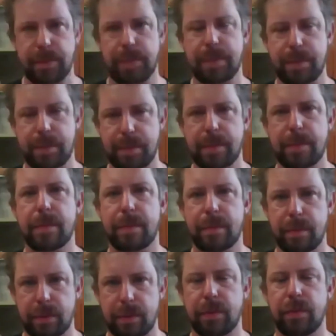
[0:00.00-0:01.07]
That's awesome.
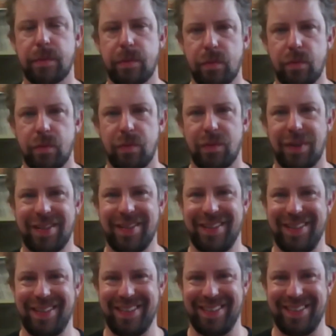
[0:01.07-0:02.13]

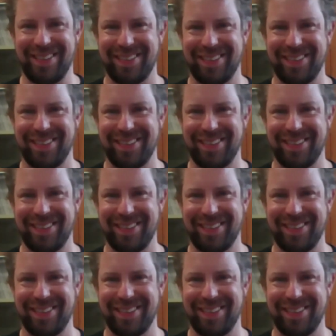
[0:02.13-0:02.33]
I think that